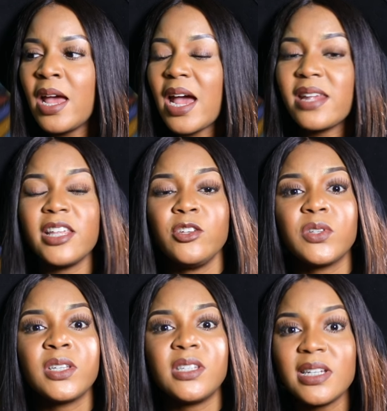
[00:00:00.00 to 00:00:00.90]
And they used to
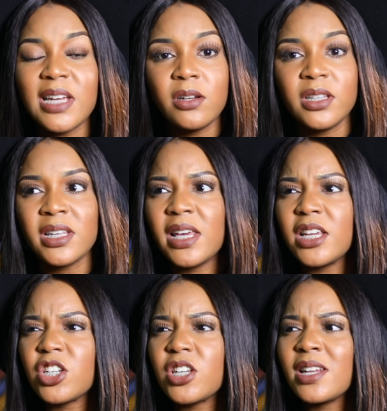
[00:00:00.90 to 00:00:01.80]
sit down in the
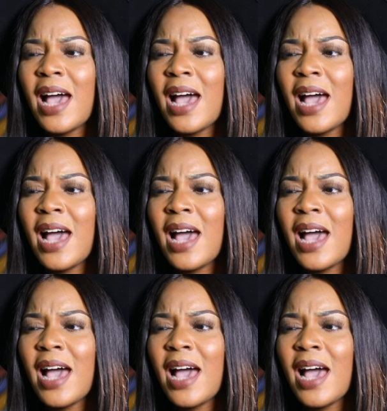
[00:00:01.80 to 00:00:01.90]
kitchen and